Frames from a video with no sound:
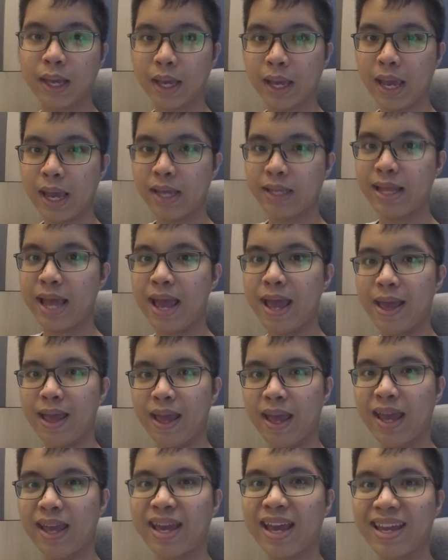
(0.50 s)
Hey there,
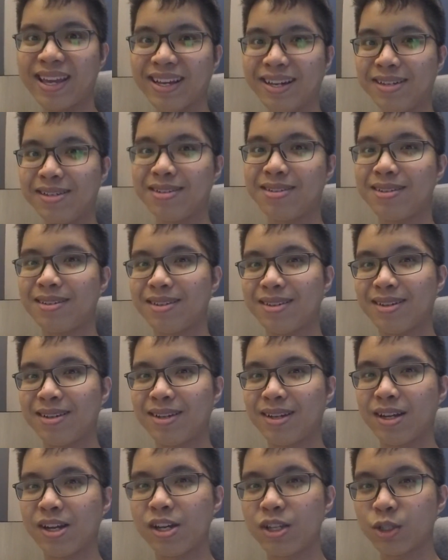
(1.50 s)
AK here.
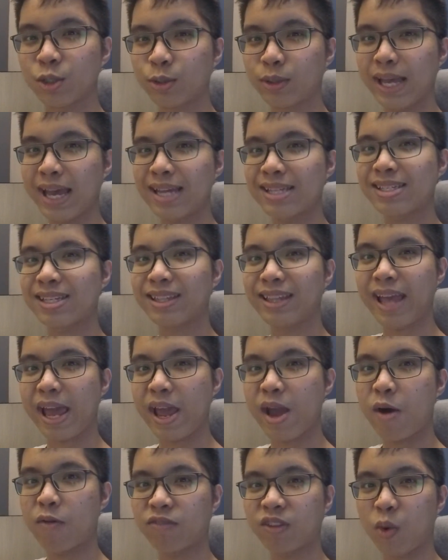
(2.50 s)
Today is the
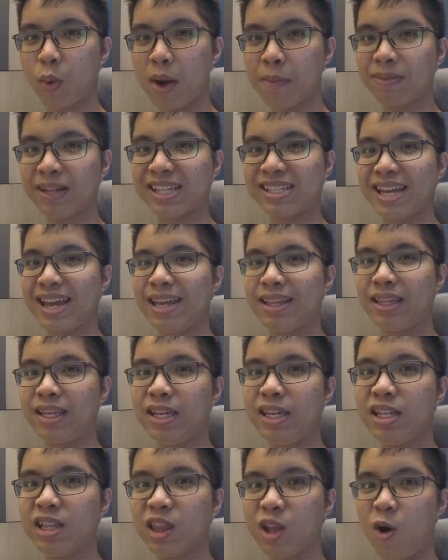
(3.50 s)
day of the OnePlus
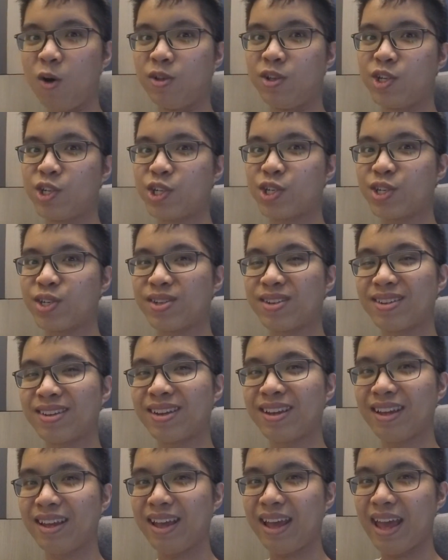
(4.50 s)
8T launch.
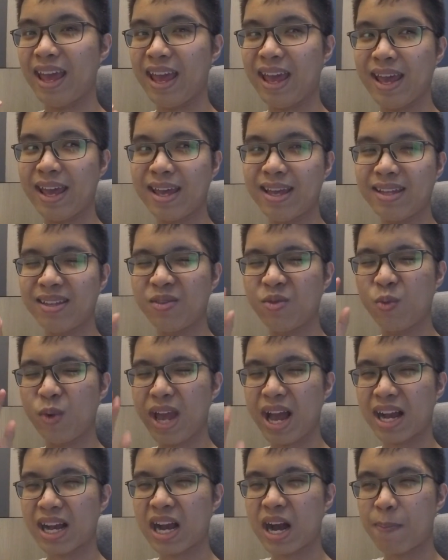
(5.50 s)
And we
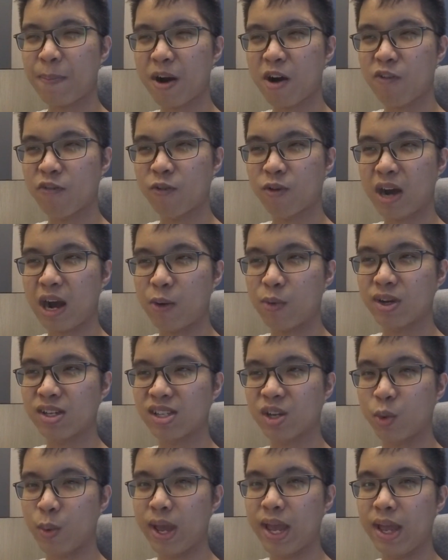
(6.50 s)
are a couple of hours
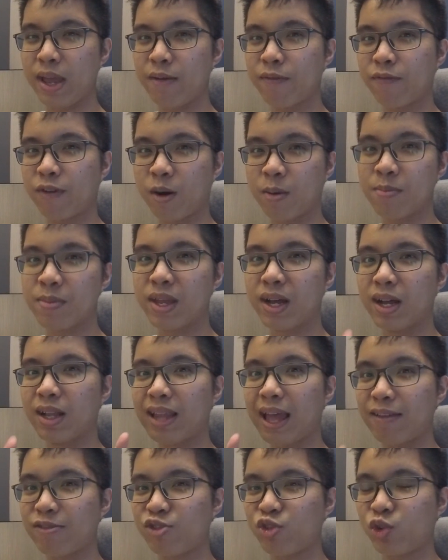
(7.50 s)
away from the
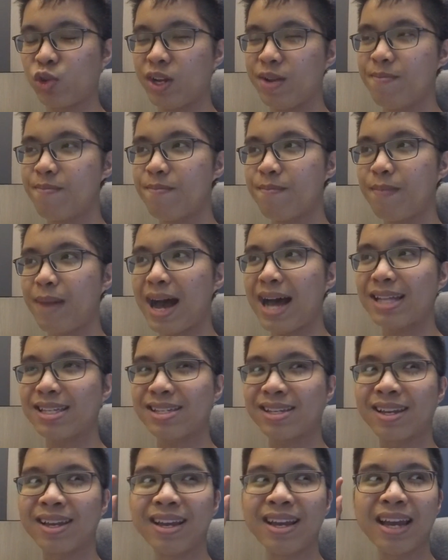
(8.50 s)
live stream, but
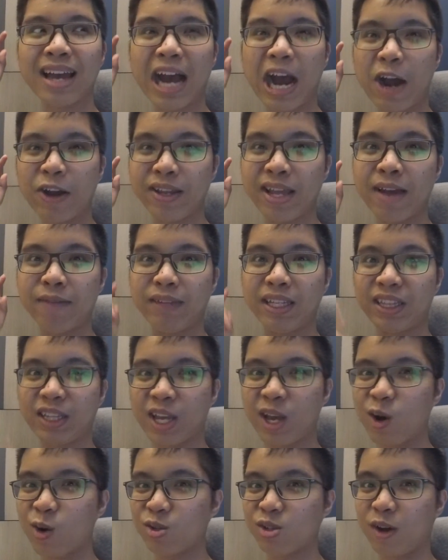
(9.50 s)
I already have
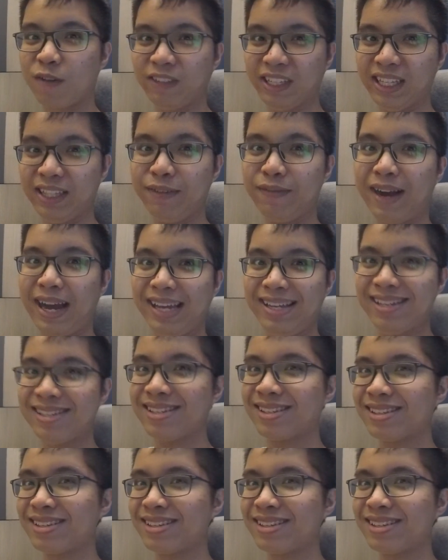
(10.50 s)
details of the device.